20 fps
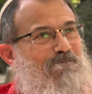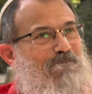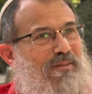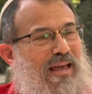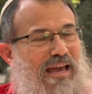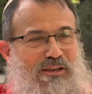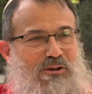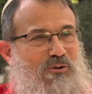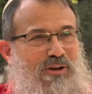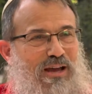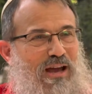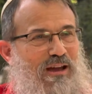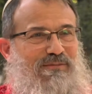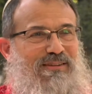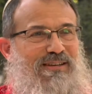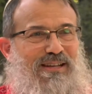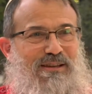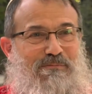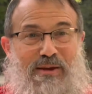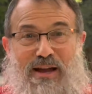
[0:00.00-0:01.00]
I don't have
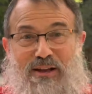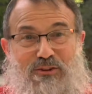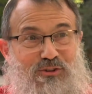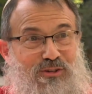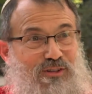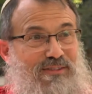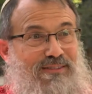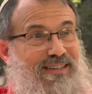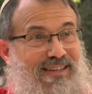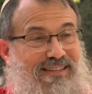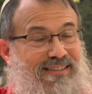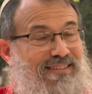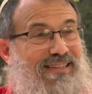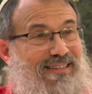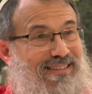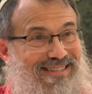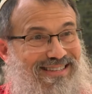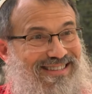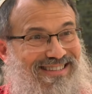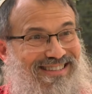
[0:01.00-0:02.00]
any magical
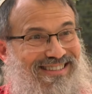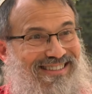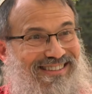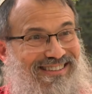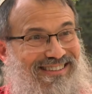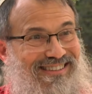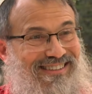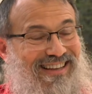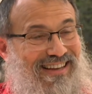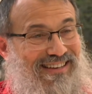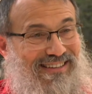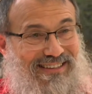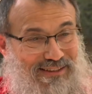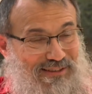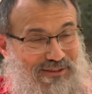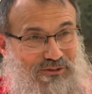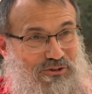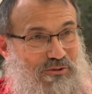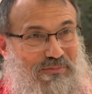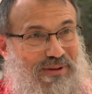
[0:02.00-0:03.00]
techniques, and
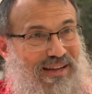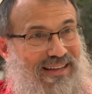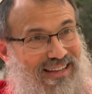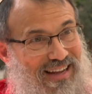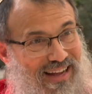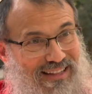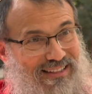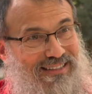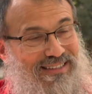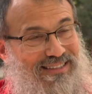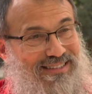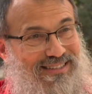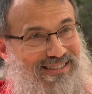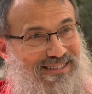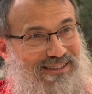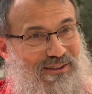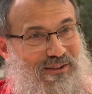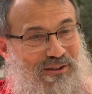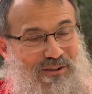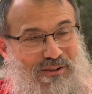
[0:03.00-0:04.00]
neither do my colleagues.
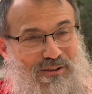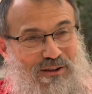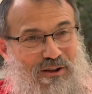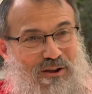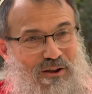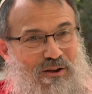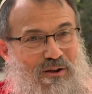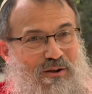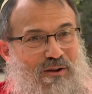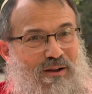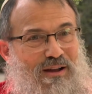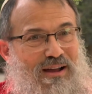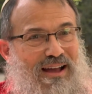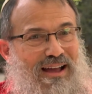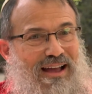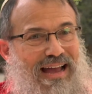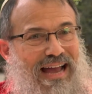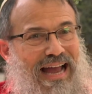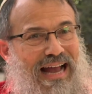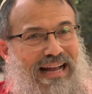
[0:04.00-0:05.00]

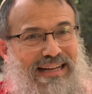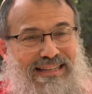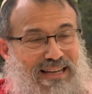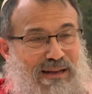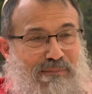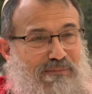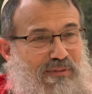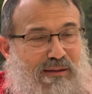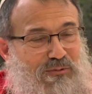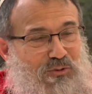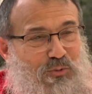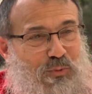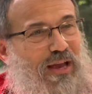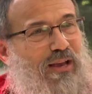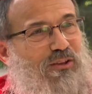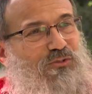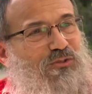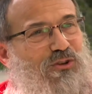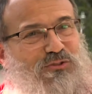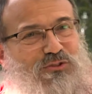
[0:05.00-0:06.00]
And sometimes we
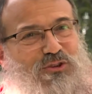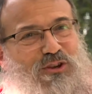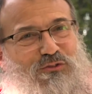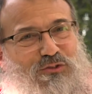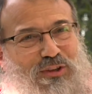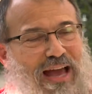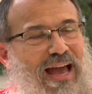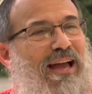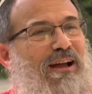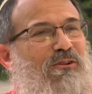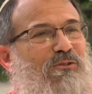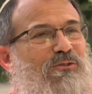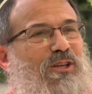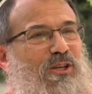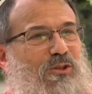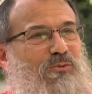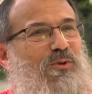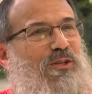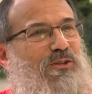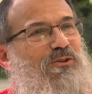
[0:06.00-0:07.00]
ask ourselves, how
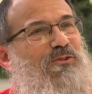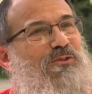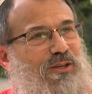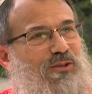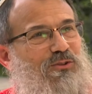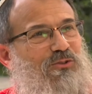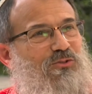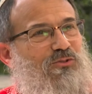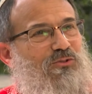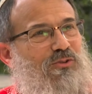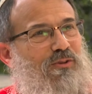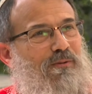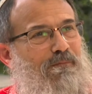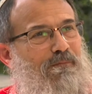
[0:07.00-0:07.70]
did we do this?